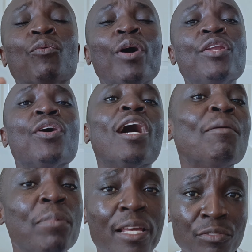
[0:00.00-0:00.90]
when you are
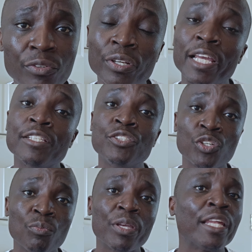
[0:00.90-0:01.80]
applying for a
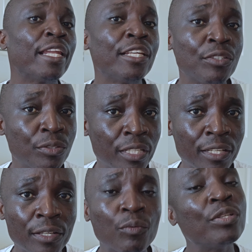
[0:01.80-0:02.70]
job in the
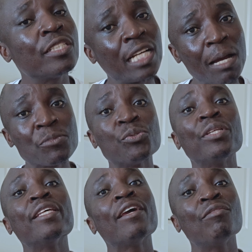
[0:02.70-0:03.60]
UK which comes
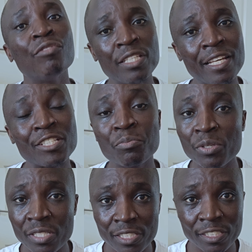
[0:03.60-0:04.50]
with a visa
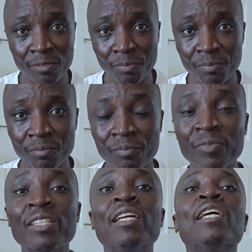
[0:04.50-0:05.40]
sponsorship,
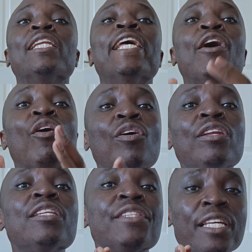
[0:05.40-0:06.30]
the
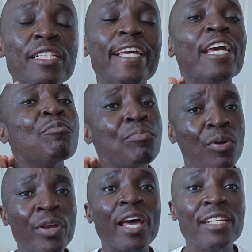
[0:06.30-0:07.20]
only thing the
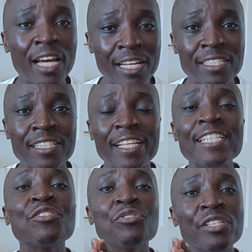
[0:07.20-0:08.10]
employer does
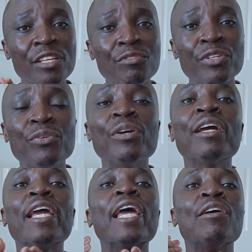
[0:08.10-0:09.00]
is to give you
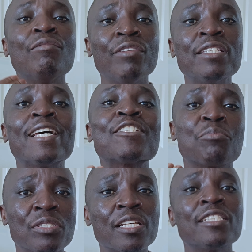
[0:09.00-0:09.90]
a visa
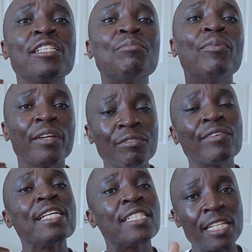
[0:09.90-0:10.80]
sponsorship
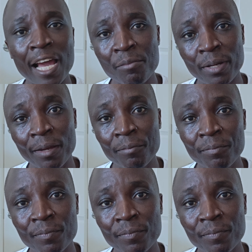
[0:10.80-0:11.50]
reference number.